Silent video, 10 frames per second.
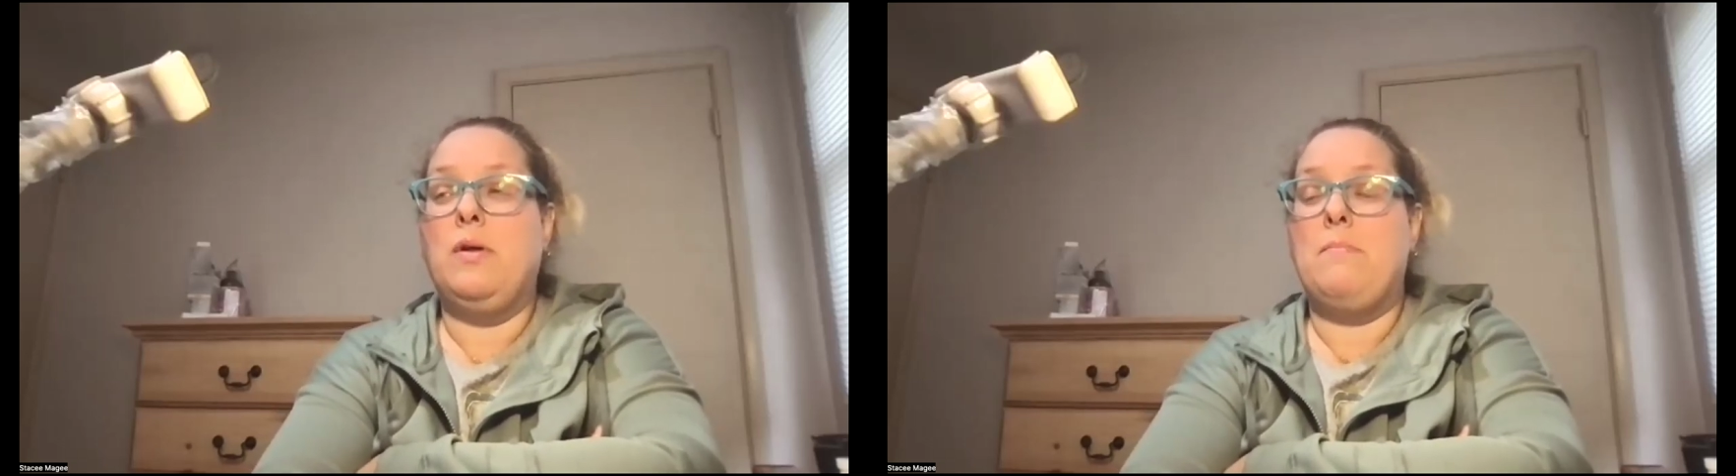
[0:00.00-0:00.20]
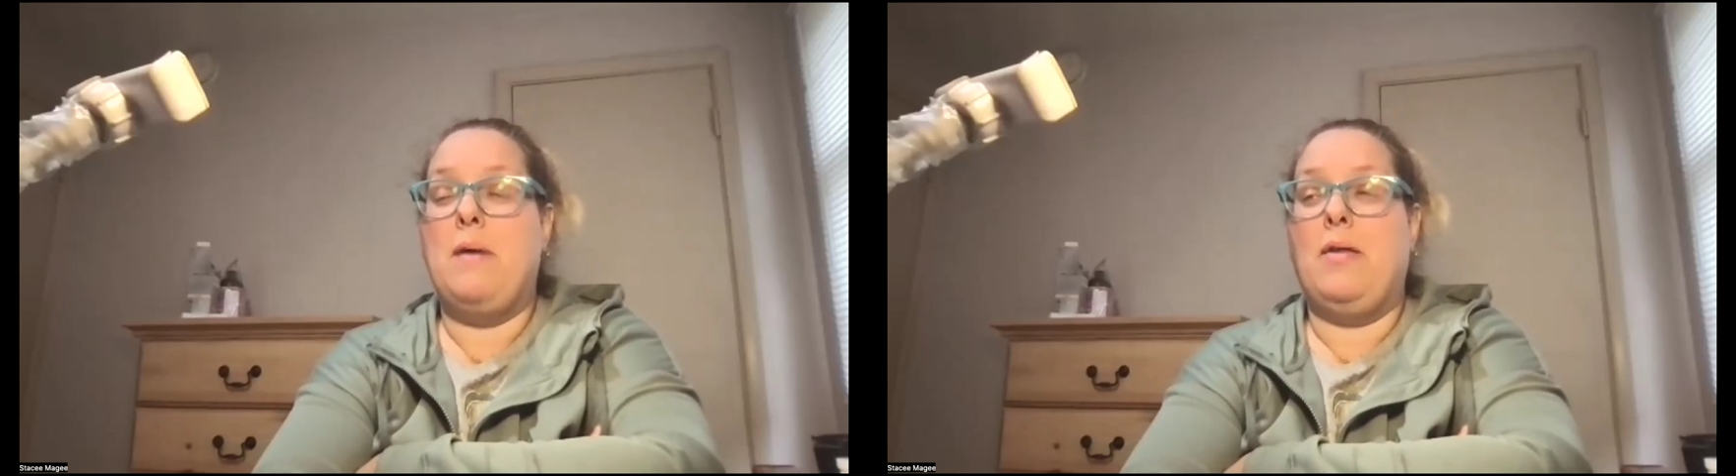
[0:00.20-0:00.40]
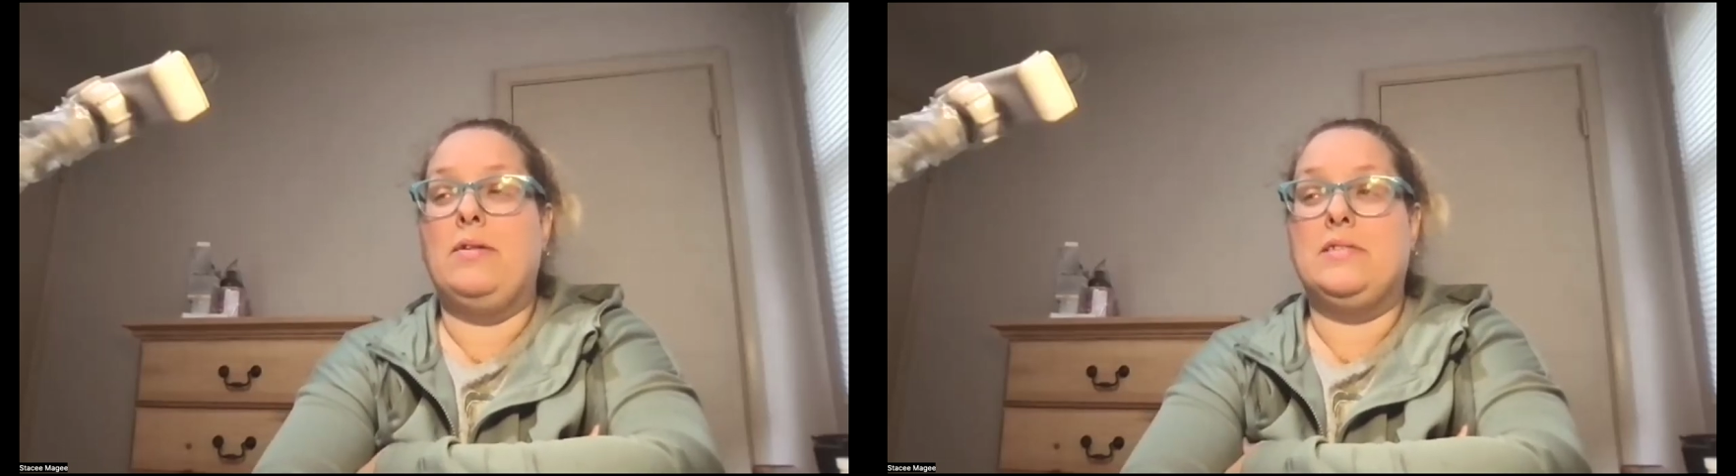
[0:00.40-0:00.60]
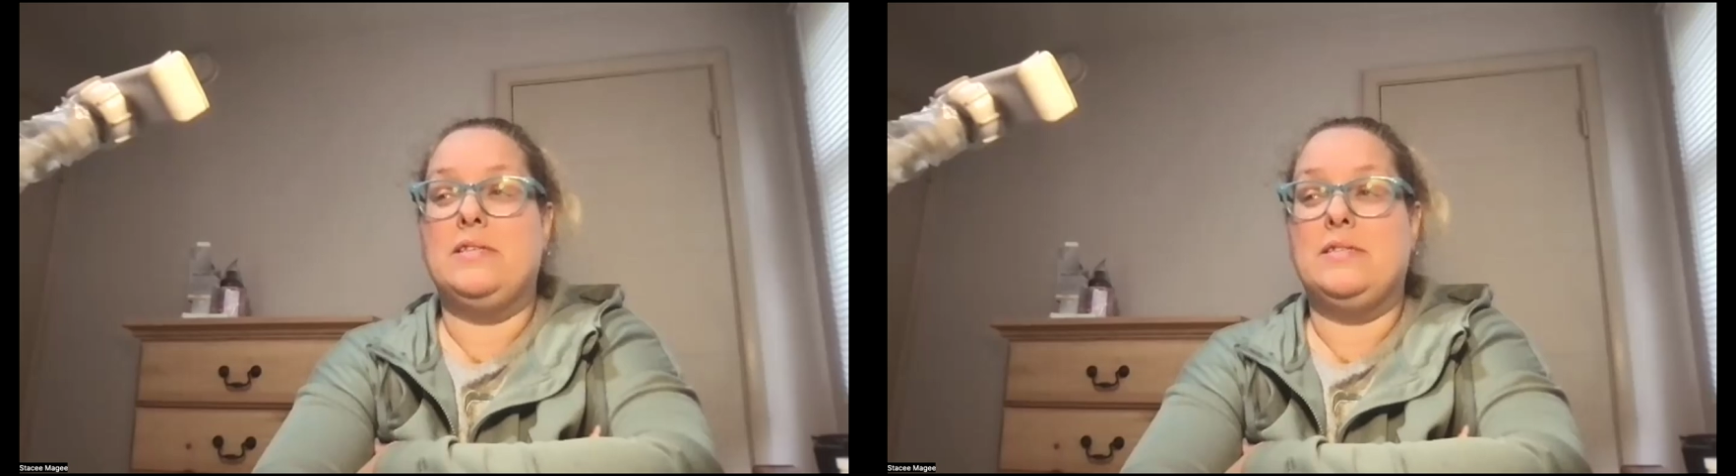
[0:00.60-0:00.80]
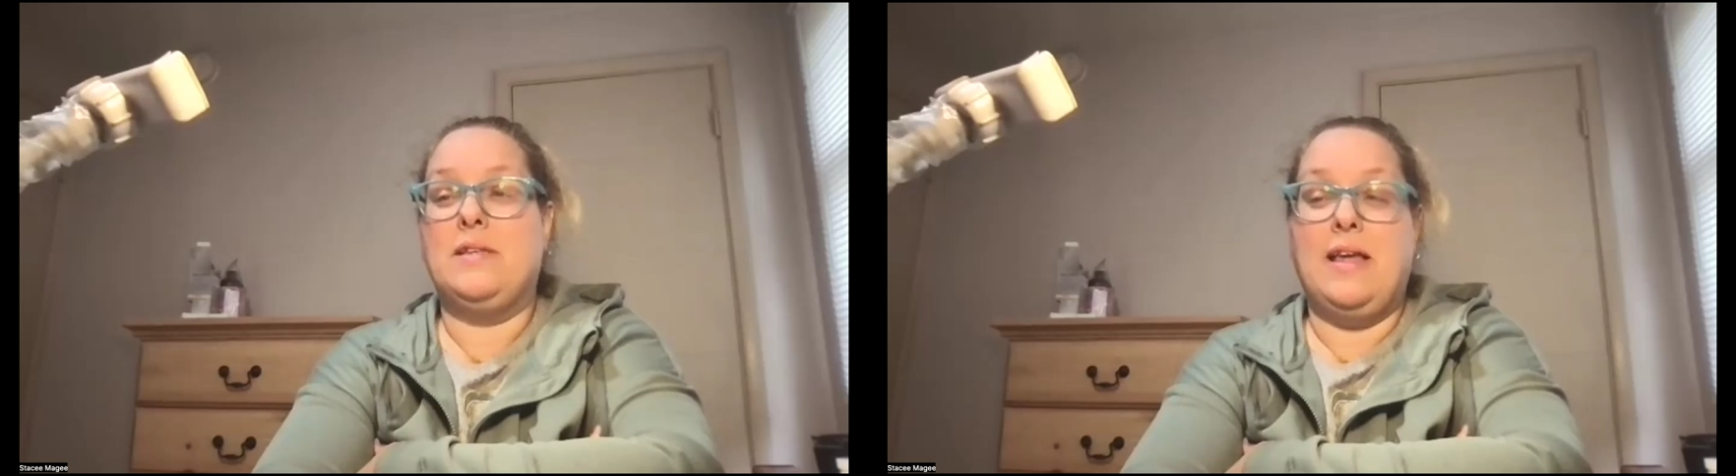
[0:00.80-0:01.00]

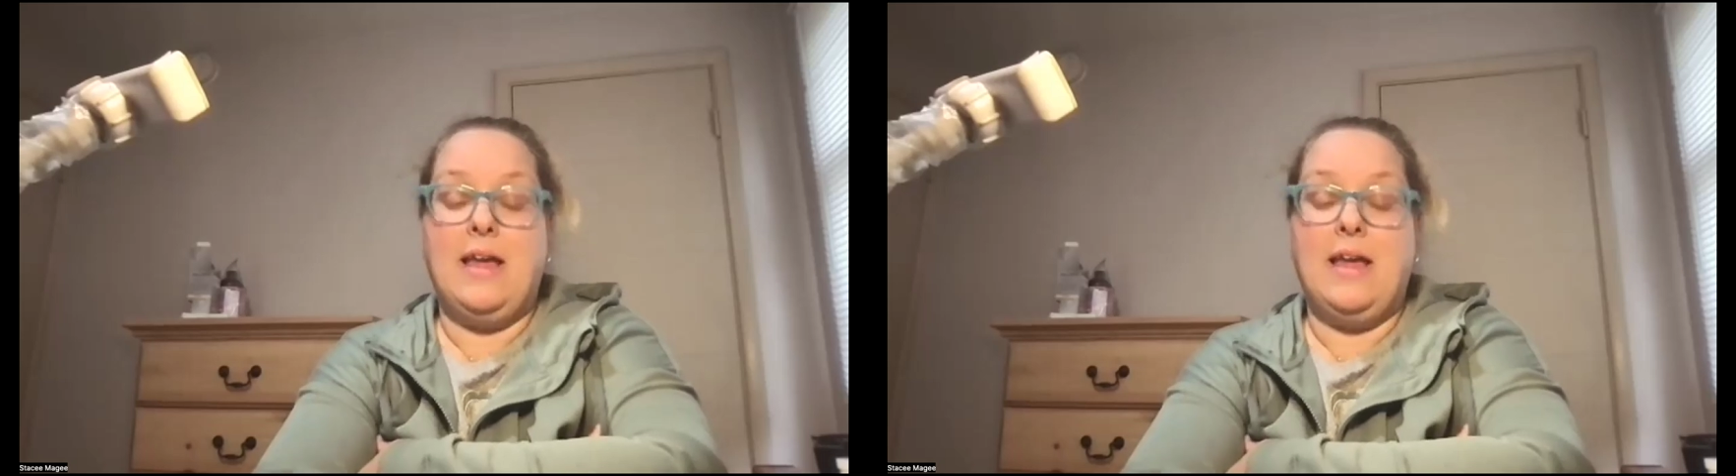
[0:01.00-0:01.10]
imbalances like